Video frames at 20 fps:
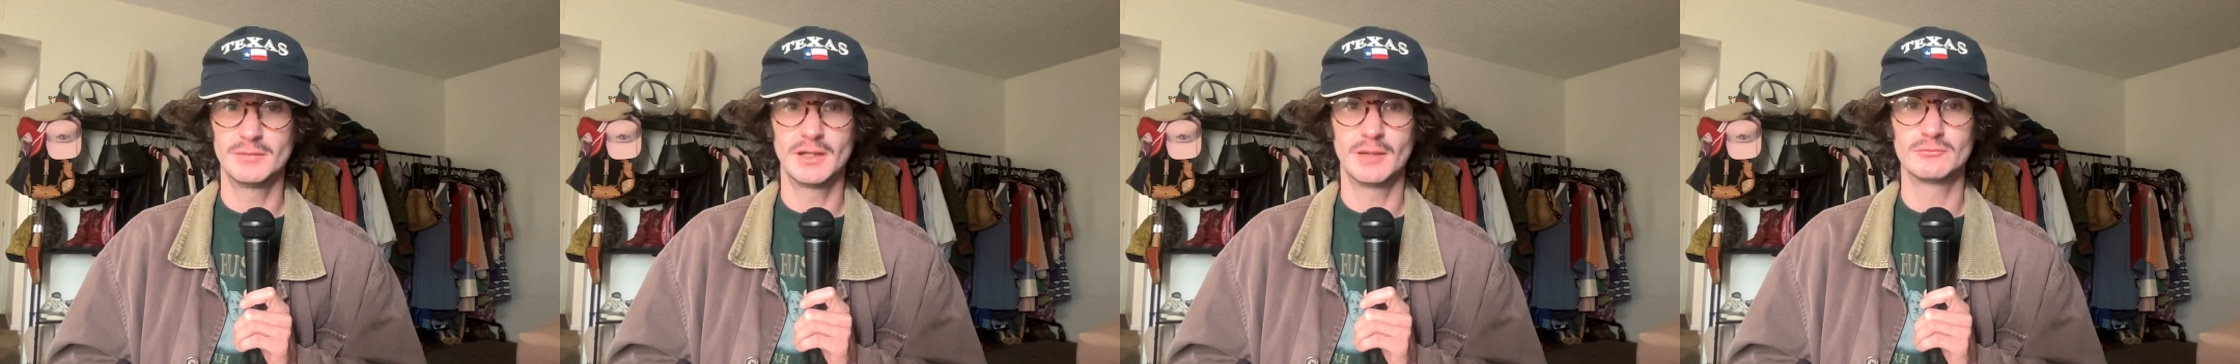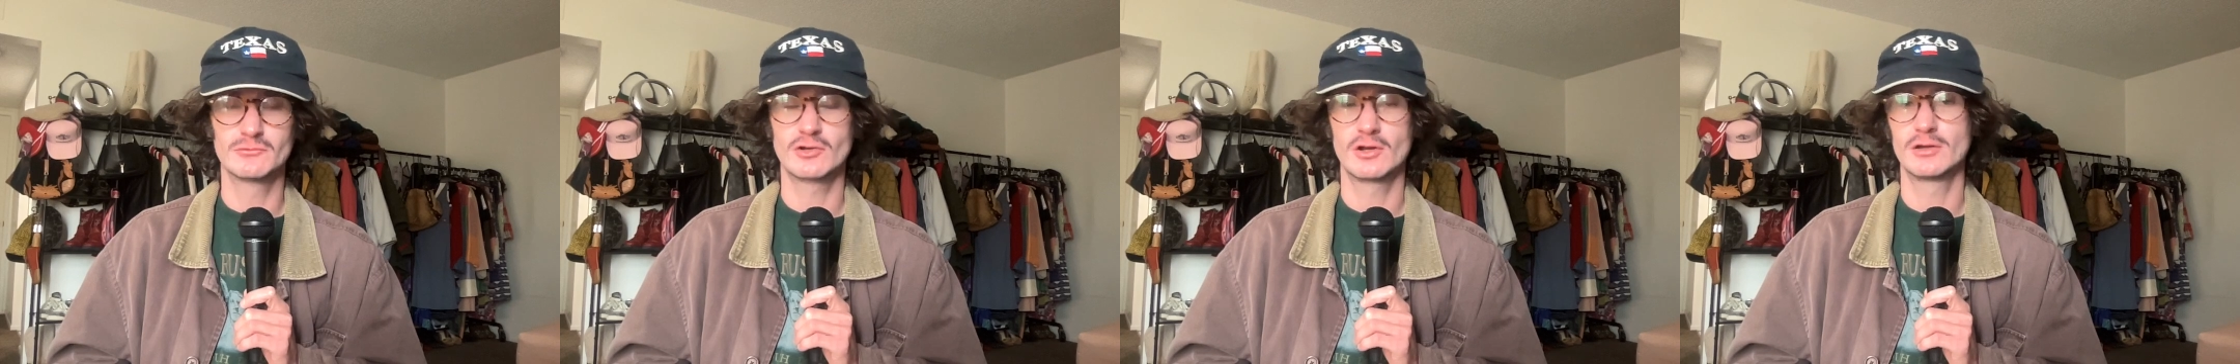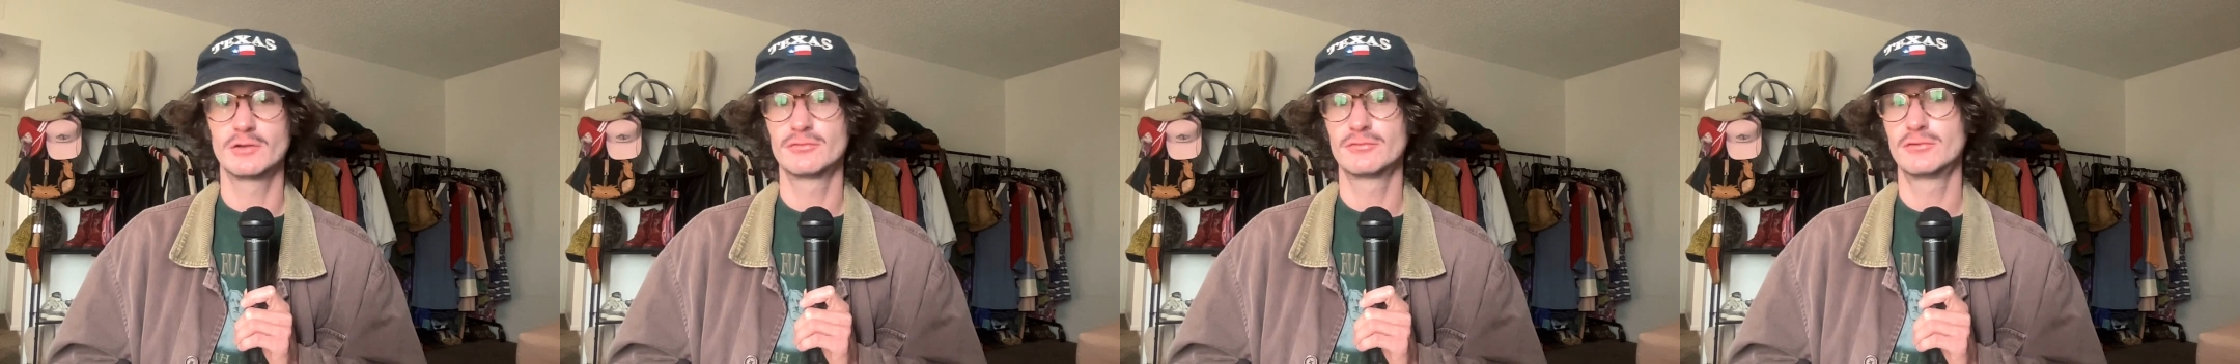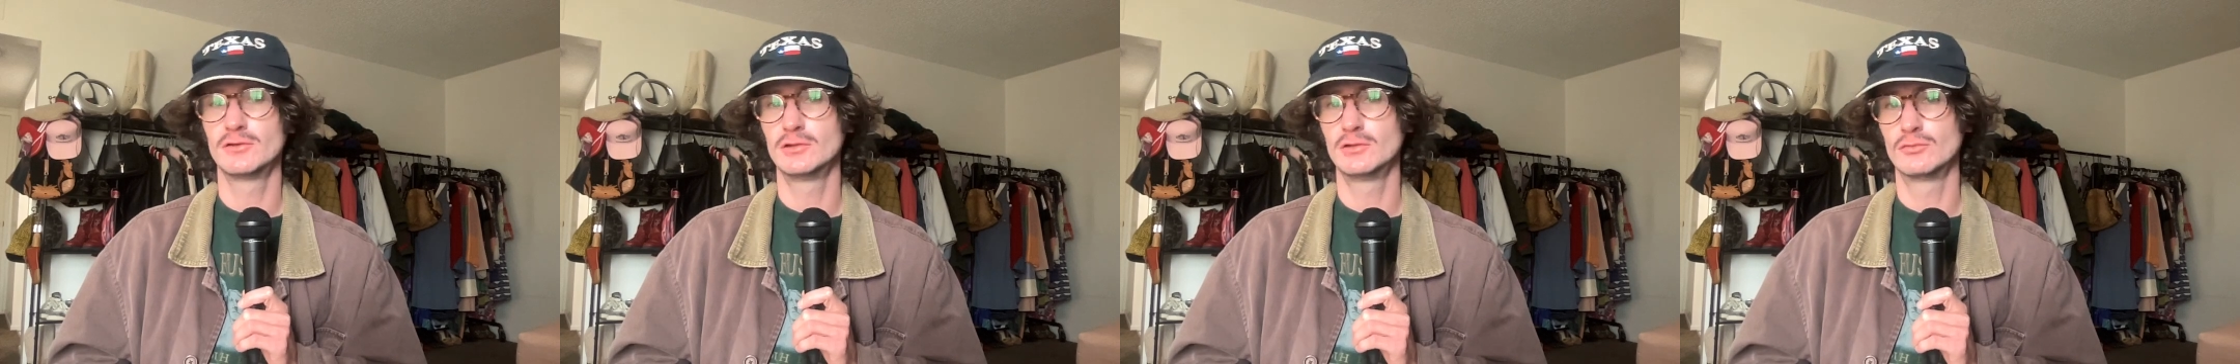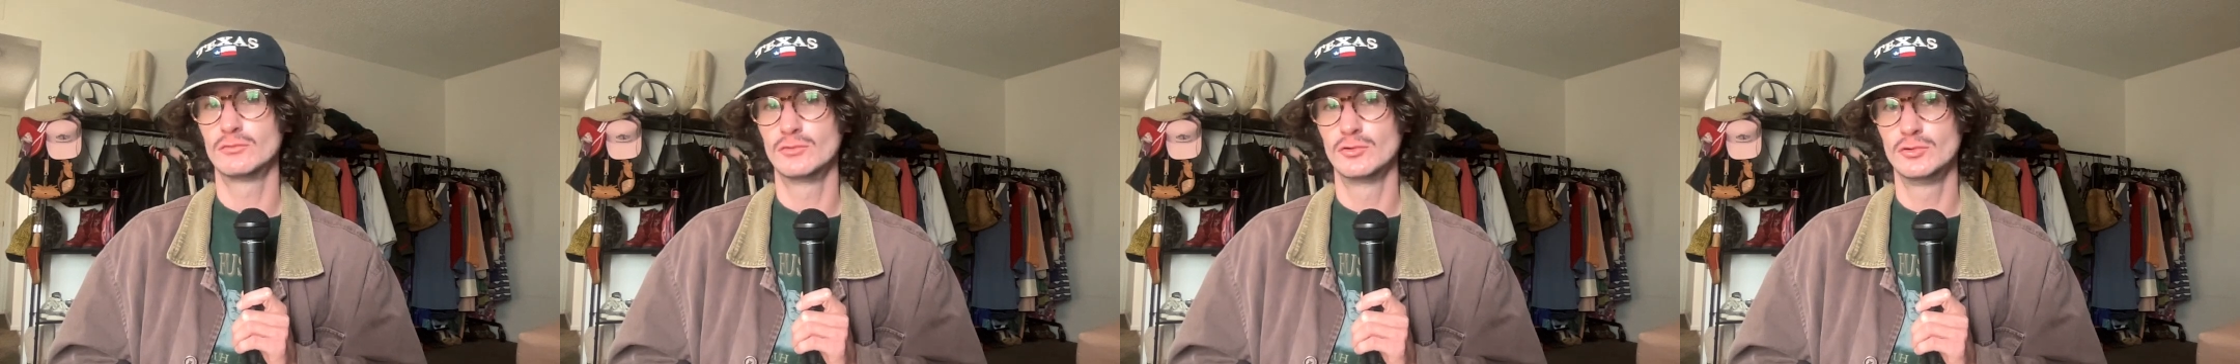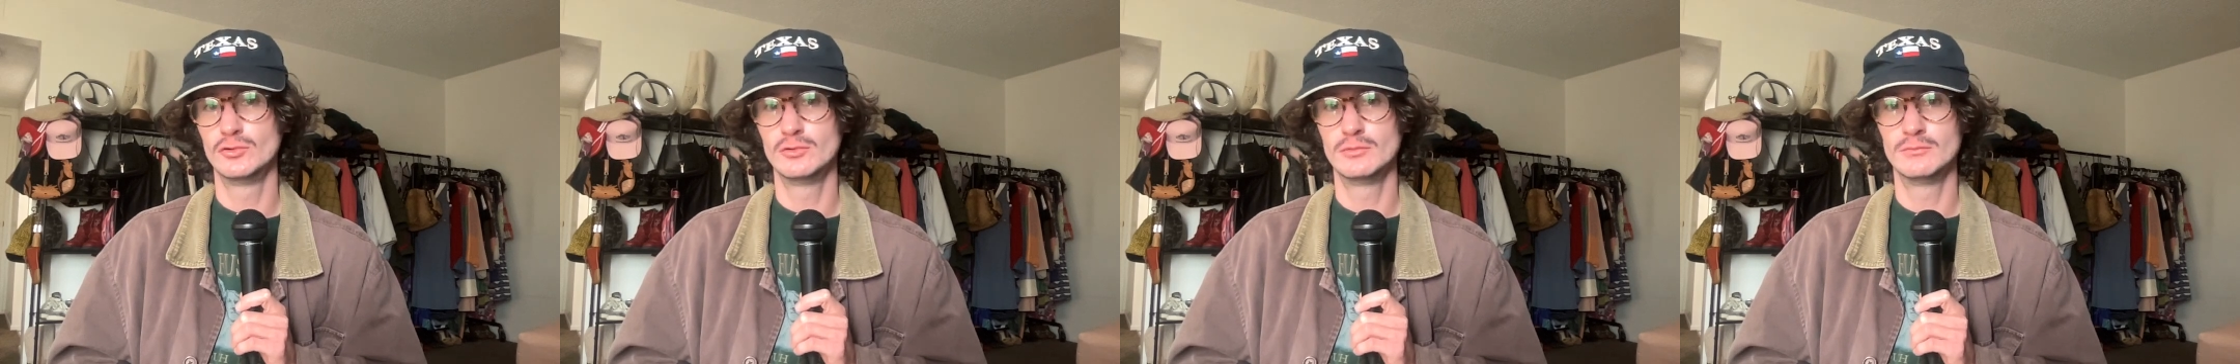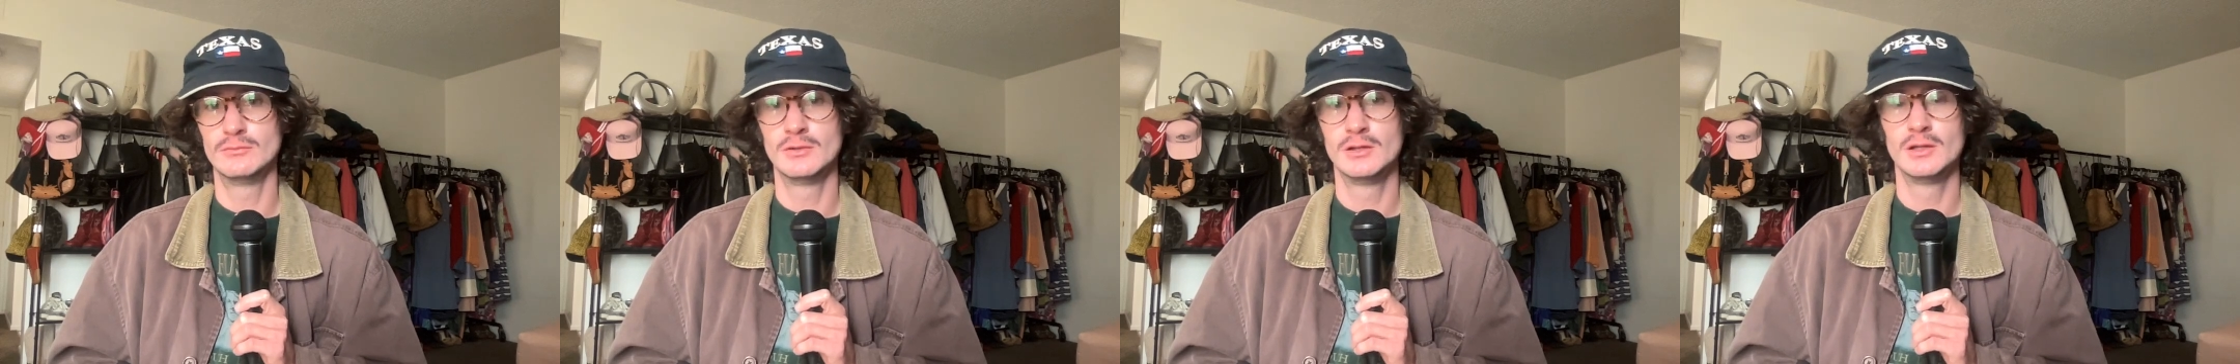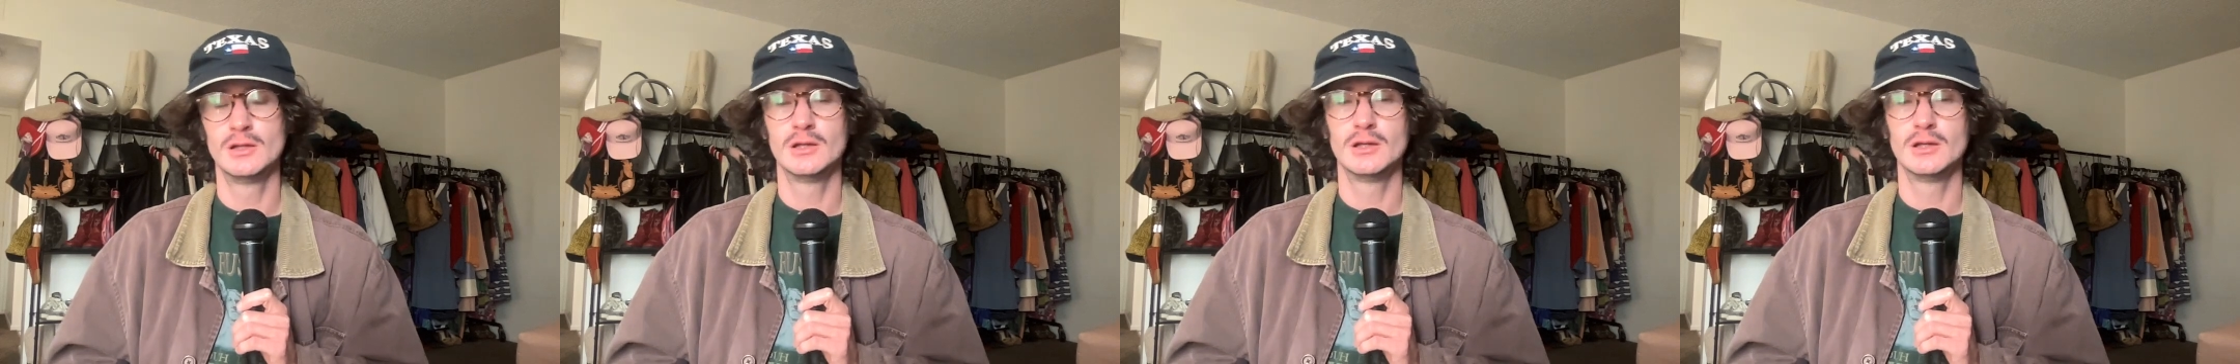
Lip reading: I'm trying to fill a room.